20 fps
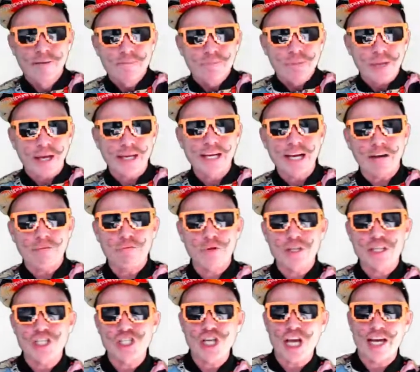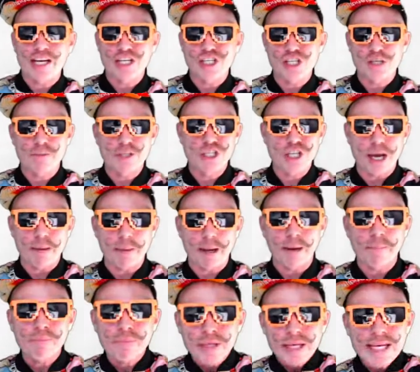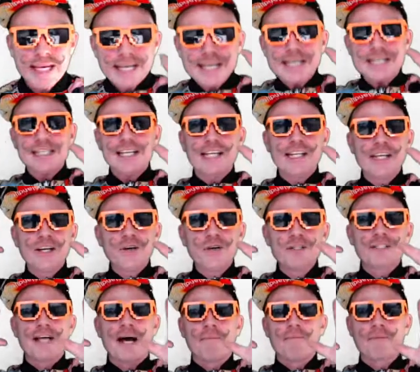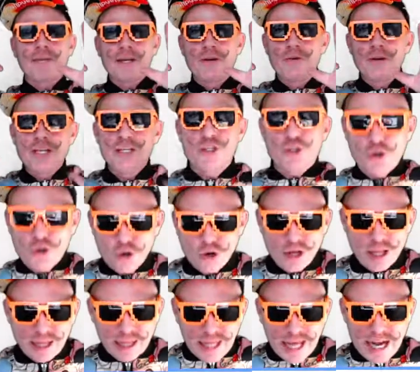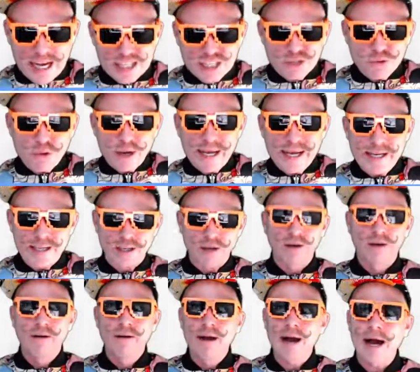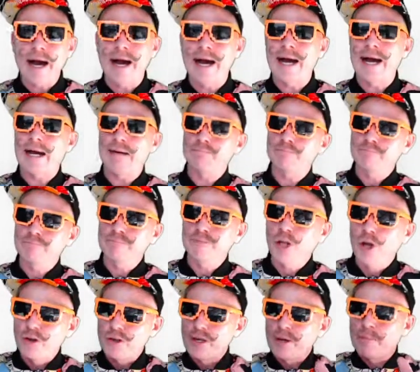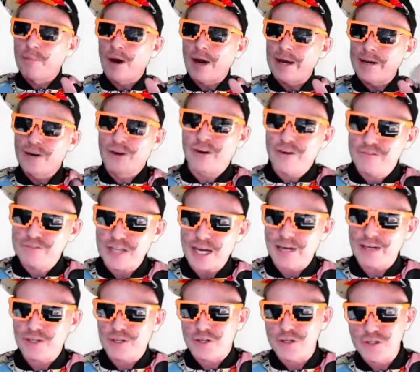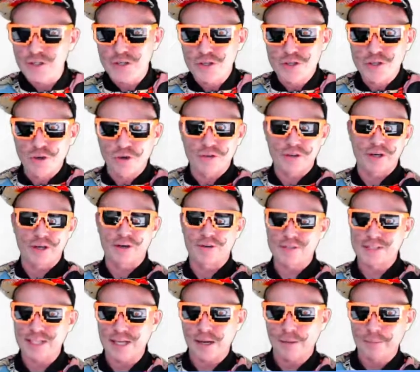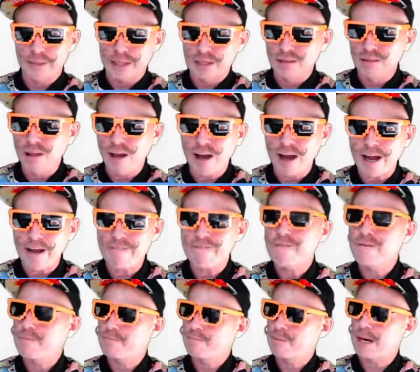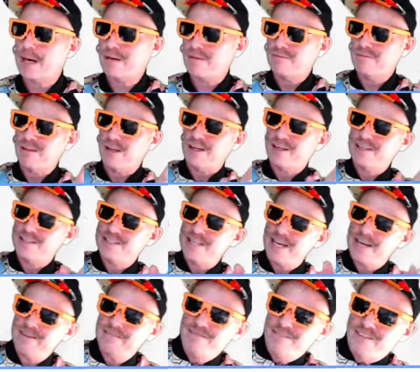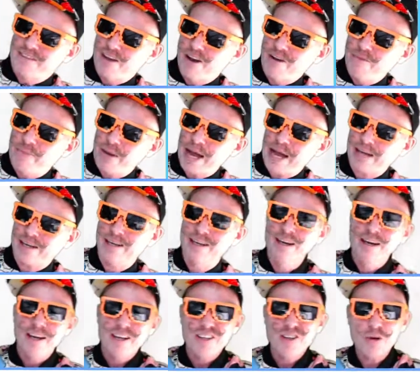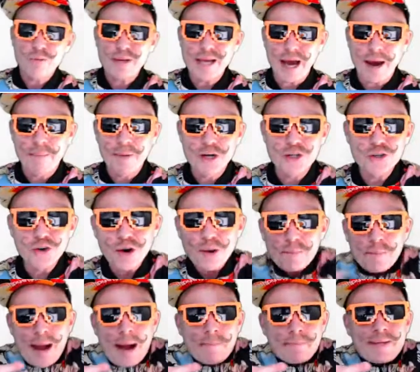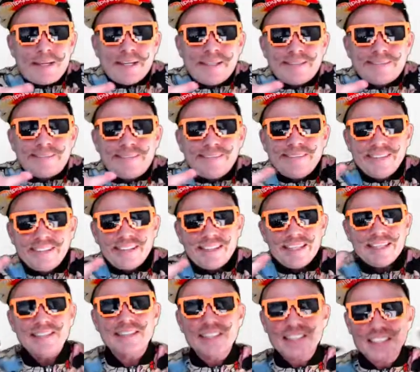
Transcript: Enough with the chatting jibber jabber. Here's a little something we drew last week. You might not have done it because you thought that I was coming in live, but like I said, go back. You'll be able to draw a pumpkin. Look at this.